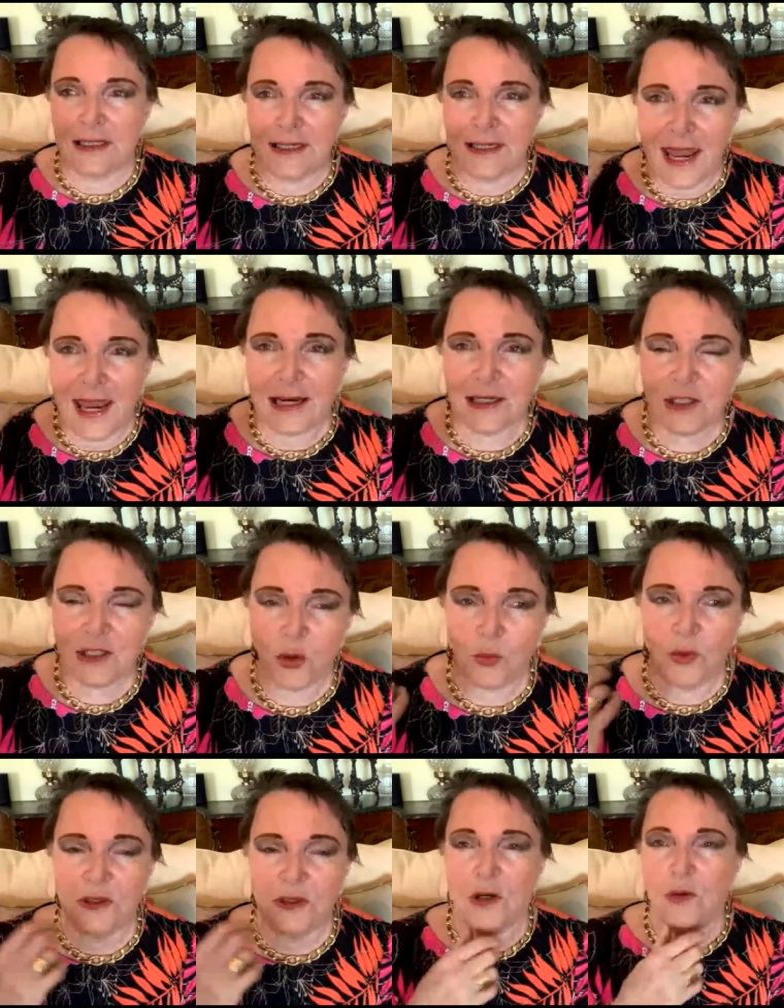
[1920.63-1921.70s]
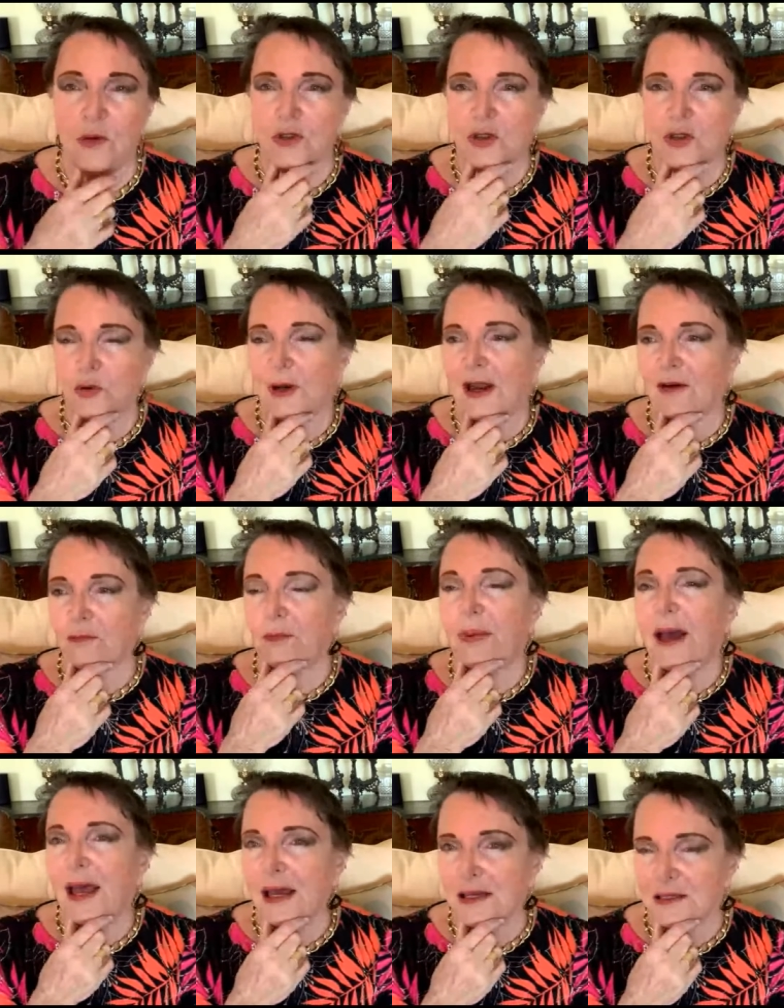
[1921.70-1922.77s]
connect with those who have
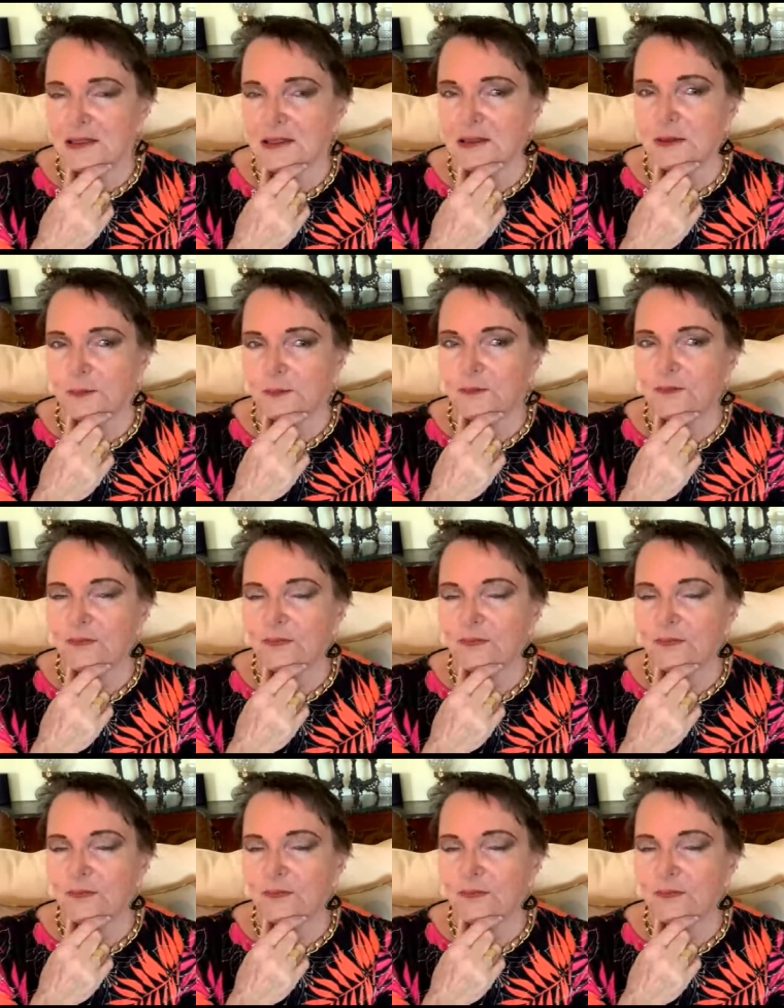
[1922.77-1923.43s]
passed.